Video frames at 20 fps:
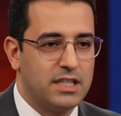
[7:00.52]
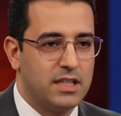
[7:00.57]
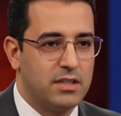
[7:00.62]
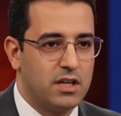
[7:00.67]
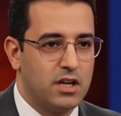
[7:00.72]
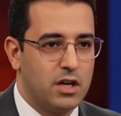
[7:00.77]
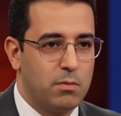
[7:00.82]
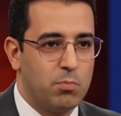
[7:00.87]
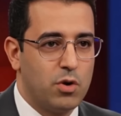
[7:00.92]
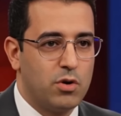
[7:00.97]
and the
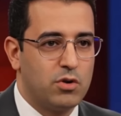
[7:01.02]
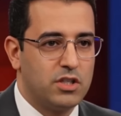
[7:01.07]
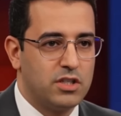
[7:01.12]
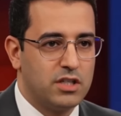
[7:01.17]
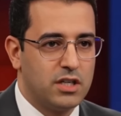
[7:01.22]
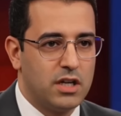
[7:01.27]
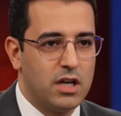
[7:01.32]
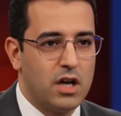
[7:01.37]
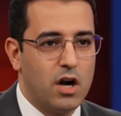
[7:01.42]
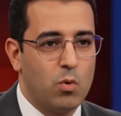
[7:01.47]

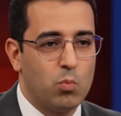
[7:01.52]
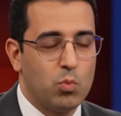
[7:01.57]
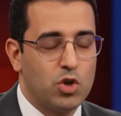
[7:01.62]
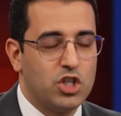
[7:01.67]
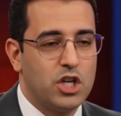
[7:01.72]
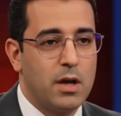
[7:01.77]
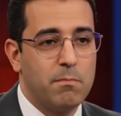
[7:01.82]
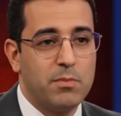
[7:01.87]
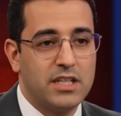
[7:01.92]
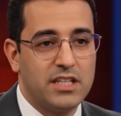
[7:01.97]
community,
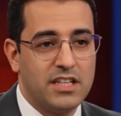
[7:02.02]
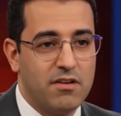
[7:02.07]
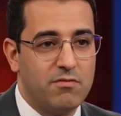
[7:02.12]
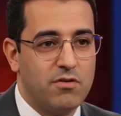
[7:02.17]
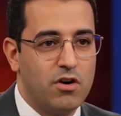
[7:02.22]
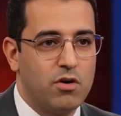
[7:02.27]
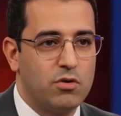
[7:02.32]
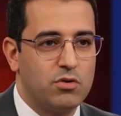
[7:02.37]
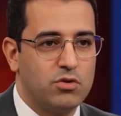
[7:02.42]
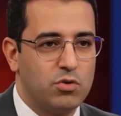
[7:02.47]
which can be
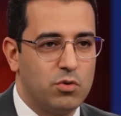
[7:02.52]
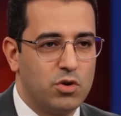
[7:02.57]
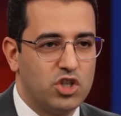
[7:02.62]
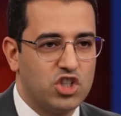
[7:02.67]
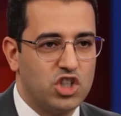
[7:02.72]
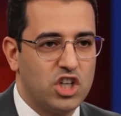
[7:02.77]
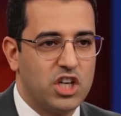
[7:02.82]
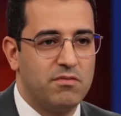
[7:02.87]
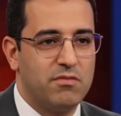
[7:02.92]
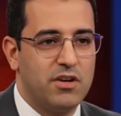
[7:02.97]
difficult to
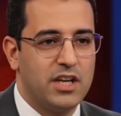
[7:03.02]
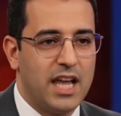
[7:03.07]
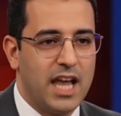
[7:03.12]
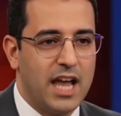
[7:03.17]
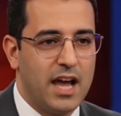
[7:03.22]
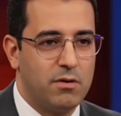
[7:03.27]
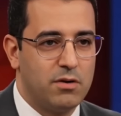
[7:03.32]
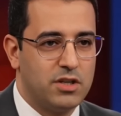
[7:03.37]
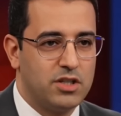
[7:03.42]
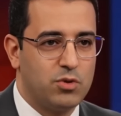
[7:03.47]
achieve in
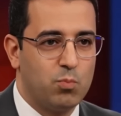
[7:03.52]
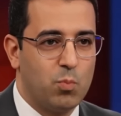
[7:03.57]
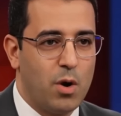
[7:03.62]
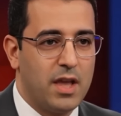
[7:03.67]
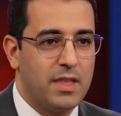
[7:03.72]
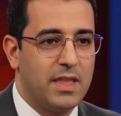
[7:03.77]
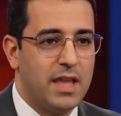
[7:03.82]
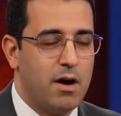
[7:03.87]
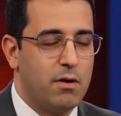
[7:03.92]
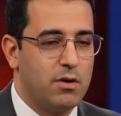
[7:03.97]
areas
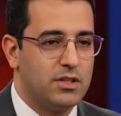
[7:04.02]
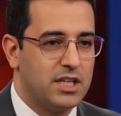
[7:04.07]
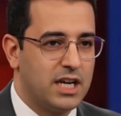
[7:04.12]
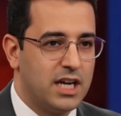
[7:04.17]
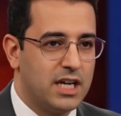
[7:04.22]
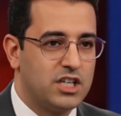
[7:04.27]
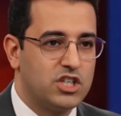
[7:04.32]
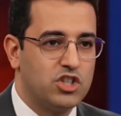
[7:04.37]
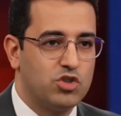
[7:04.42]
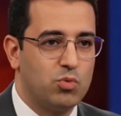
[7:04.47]
where there is a
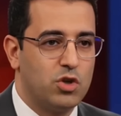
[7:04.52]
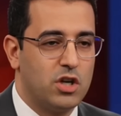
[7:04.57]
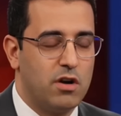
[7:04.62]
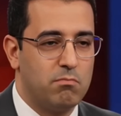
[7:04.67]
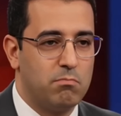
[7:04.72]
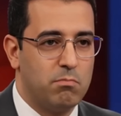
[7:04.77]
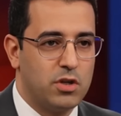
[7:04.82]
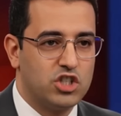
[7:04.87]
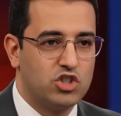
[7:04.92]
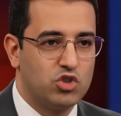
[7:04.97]
history of
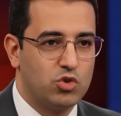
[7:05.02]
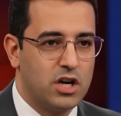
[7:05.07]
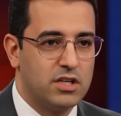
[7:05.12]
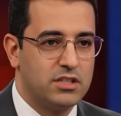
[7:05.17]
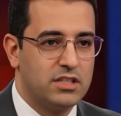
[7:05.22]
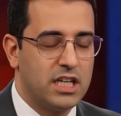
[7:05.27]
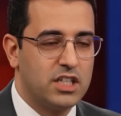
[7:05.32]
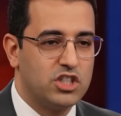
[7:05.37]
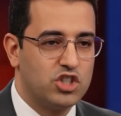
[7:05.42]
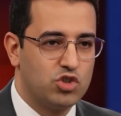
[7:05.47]

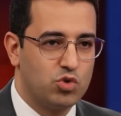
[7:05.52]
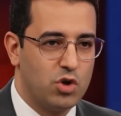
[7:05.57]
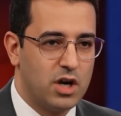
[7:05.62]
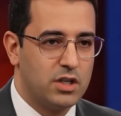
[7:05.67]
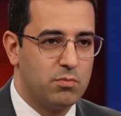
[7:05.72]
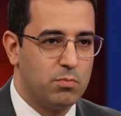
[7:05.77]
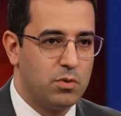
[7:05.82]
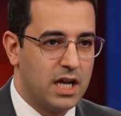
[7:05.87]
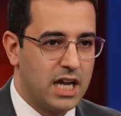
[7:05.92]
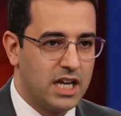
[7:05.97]
mistrust and
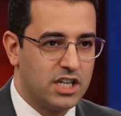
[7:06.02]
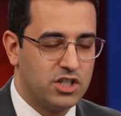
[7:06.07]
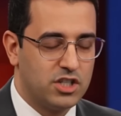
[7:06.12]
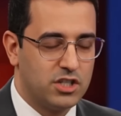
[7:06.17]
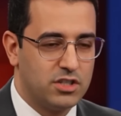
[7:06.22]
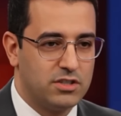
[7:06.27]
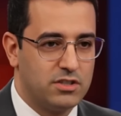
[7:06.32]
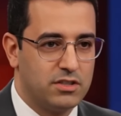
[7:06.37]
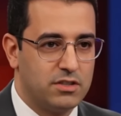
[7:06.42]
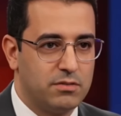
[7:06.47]
strained
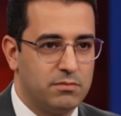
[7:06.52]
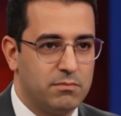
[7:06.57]
relations.